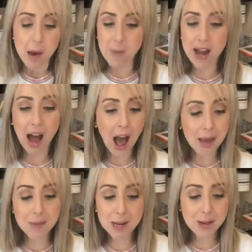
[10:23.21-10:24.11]
But
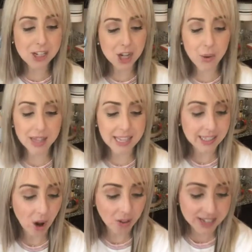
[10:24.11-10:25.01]
I'm going to be showing this
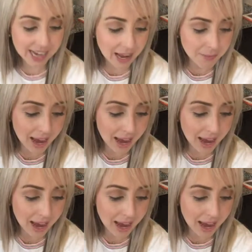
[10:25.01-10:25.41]
all the time.